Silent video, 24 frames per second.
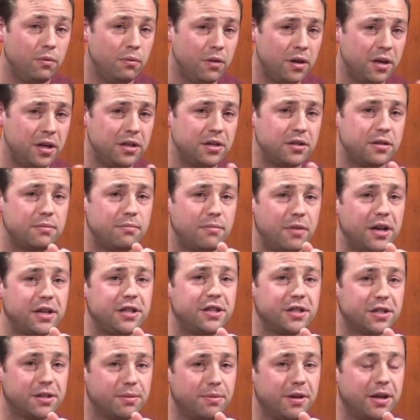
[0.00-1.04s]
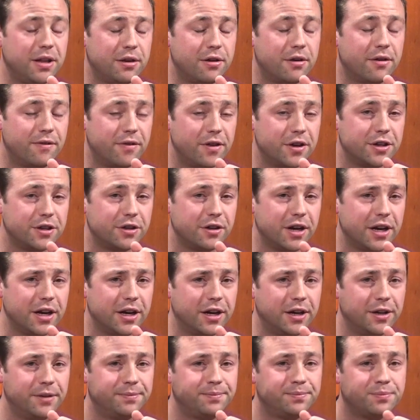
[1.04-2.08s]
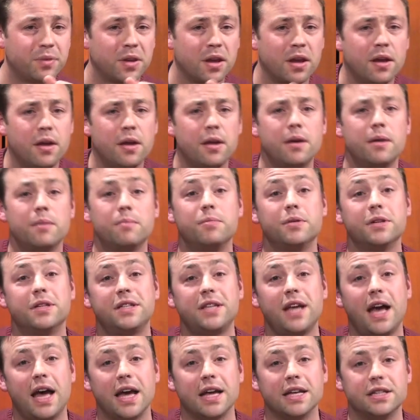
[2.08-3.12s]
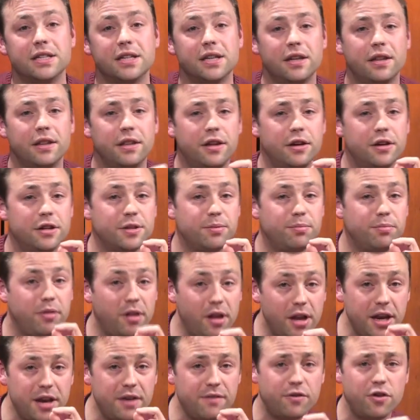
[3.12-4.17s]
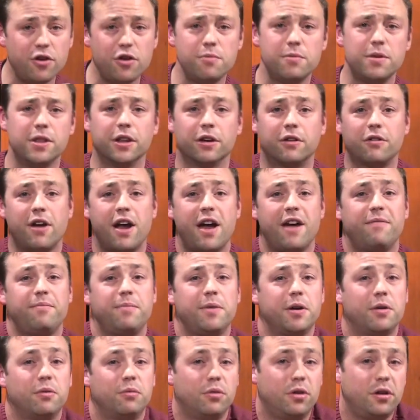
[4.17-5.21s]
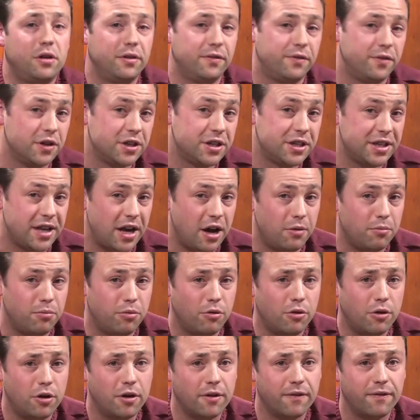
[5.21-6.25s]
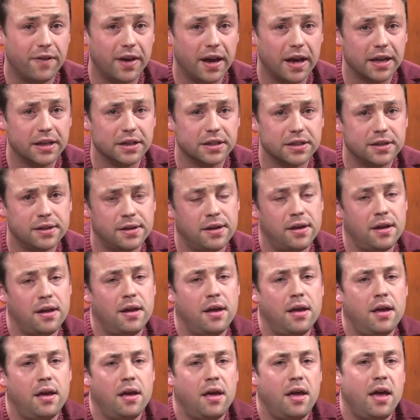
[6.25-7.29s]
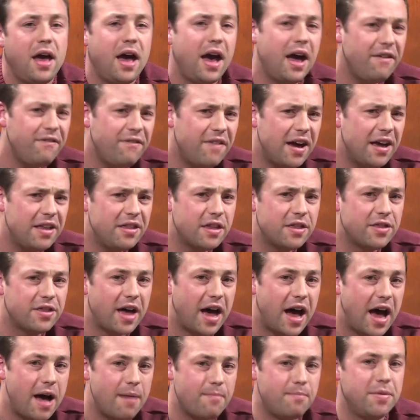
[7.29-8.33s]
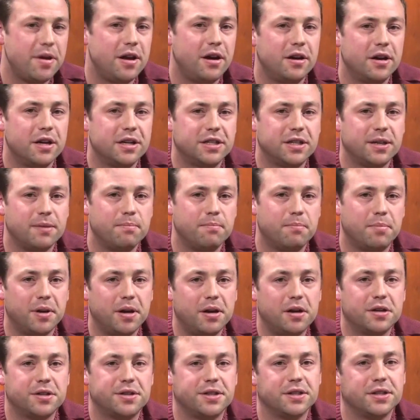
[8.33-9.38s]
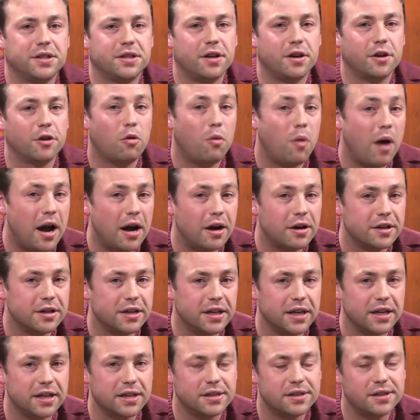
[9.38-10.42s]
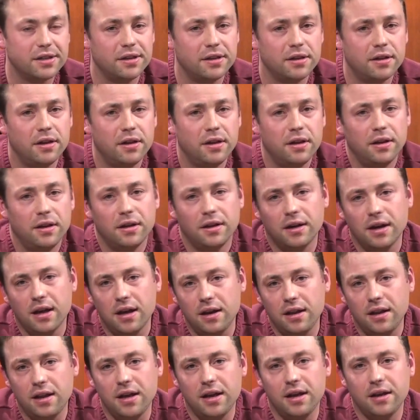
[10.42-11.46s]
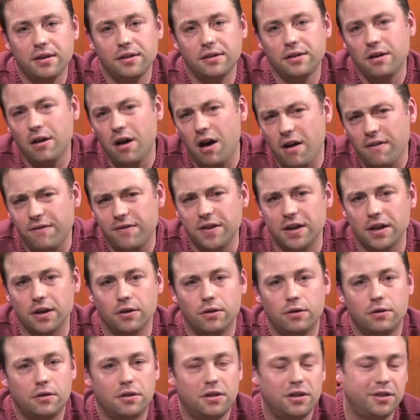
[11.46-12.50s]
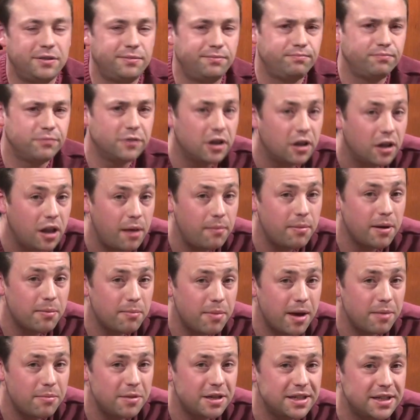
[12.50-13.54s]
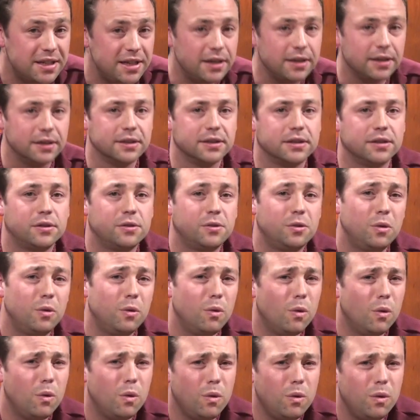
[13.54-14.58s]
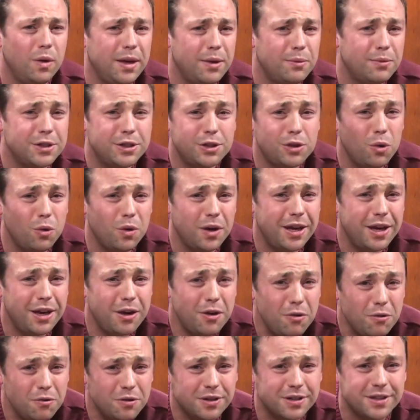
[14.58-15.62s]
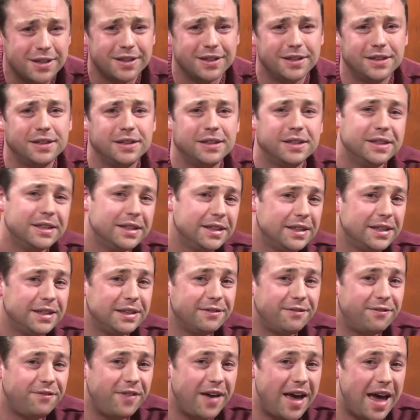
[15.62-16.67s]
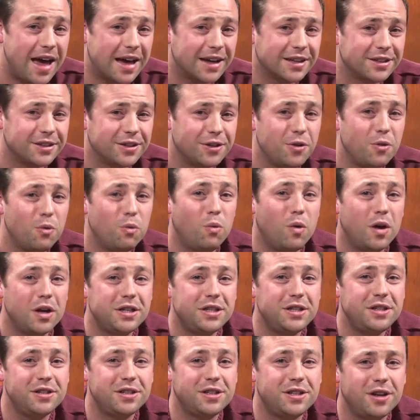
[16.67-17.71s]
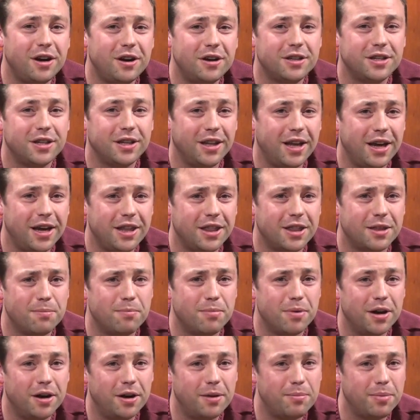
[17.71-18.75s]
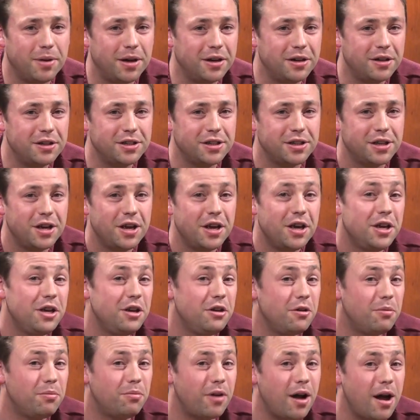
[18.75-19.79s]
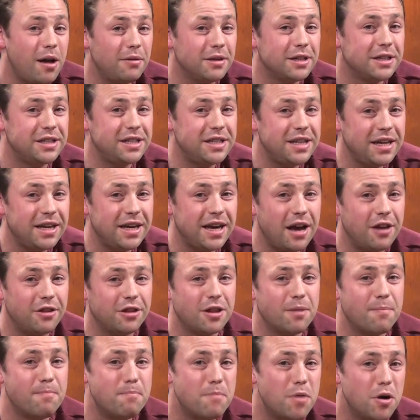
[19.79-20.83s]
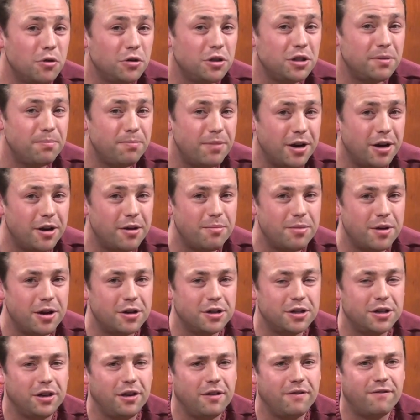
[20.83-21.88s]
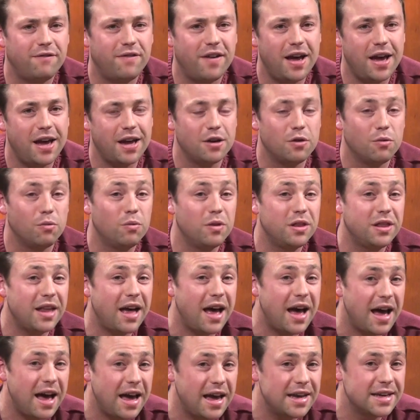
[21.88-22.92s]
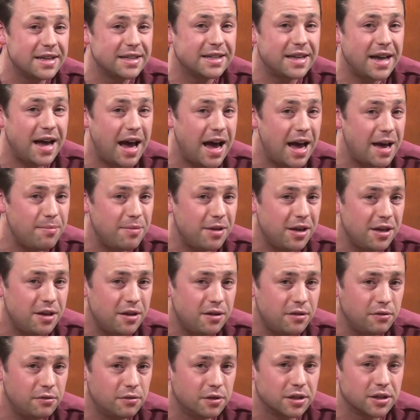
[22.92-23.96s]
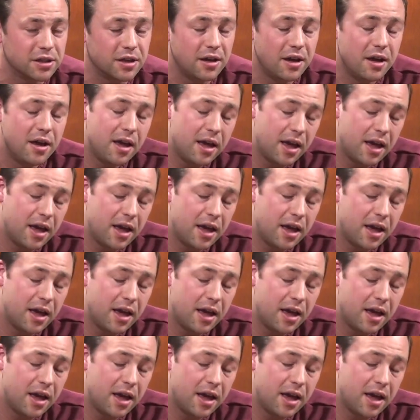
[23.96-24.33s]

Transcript: Which might just mean the refrigerator. Besides, there is plenty of room in the craft beer world for stout porter fans. I find that the hot bitterness in beers is an acquired taste. Kind of like coffee or clubbing baby seals. Ooh, he was so cute. In fact, once you start to like the bitter beers, you'll probably seek out the most bitter beers you can find with the highest I B Us,